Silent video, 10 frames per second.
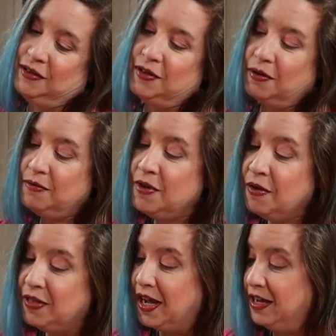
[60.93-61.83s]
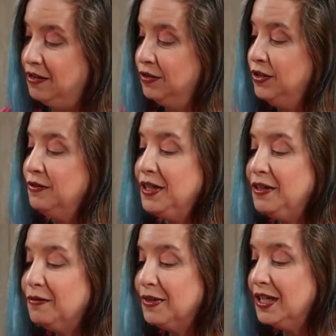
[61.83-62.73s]
You okay. don't know that. You're okay. doing
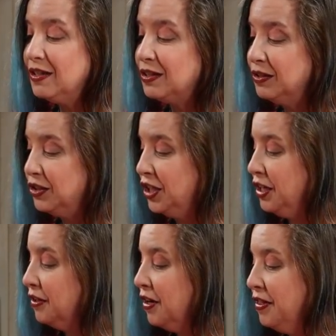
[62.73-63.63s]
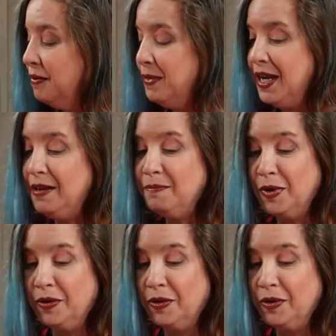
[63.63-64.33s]
your research I, I here on the main that.